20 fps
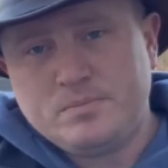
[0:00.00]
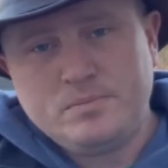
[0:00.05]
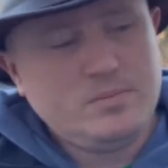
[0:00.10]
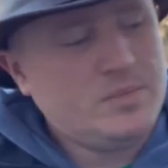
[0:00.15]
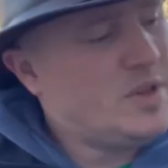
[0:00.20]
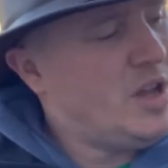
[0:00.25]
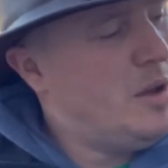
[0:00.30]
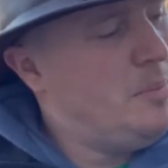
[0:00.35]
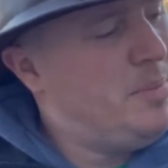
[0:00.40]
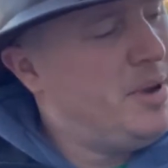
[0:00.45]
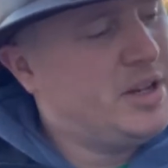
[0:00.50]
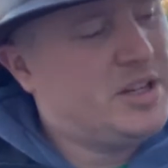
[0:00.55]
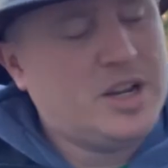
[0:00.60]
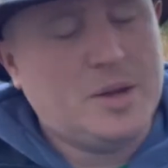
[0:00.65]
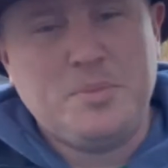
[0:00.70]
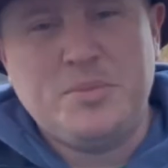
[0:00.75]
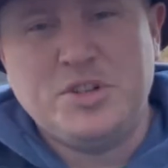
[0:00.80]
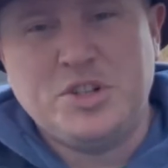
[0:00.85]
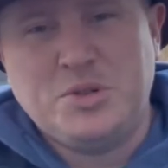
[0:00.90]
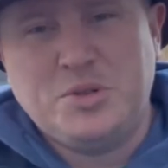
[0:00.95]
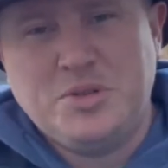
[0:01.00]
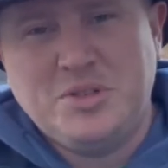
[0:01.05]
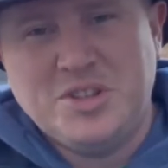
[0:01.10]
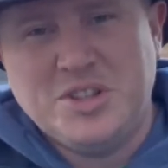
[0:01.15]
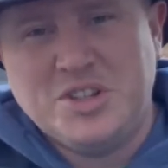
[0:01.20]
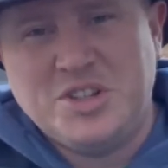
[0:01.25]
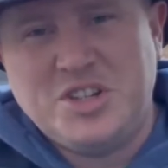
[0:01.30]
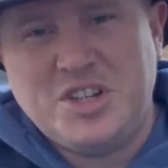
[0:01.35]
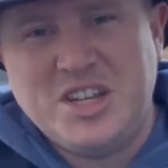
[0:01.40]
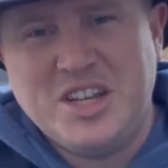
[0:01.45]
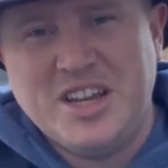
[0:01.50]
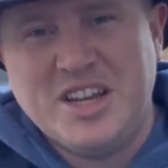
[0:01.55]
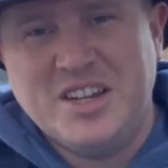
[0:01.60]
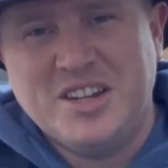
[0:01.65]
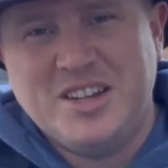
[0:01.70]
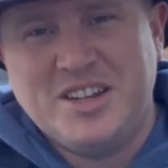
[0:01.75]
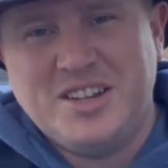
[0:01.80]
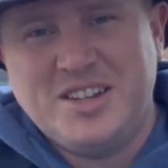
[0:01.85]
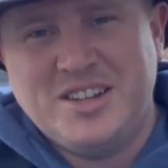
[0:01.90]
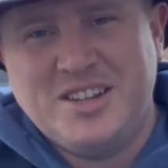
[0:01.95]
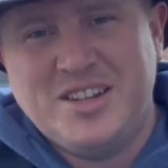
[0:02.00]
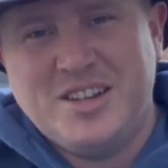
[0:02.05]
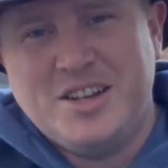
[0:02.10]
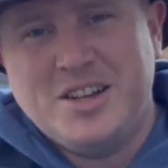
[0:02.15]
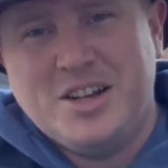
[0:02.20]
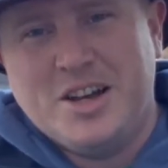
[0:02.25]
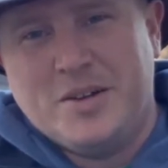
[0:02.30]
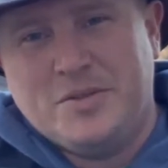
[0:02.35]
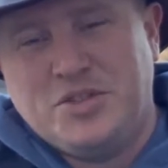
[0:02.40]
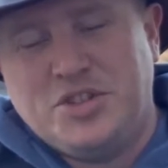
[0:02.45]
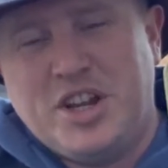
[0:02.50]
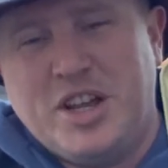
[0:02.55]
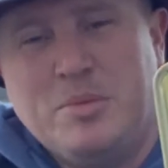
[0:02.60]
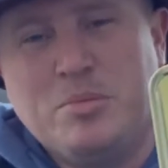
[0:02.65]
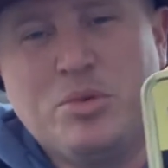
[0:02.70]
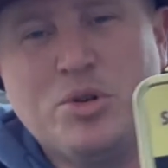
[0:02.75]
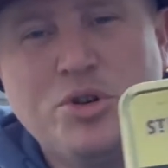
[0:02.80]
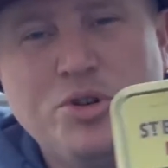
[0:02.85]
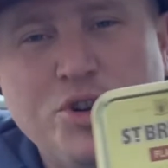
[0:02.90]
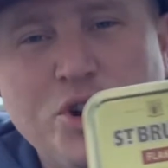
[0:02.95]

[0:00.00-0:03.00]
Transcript: I picked up this tin of St. Bruno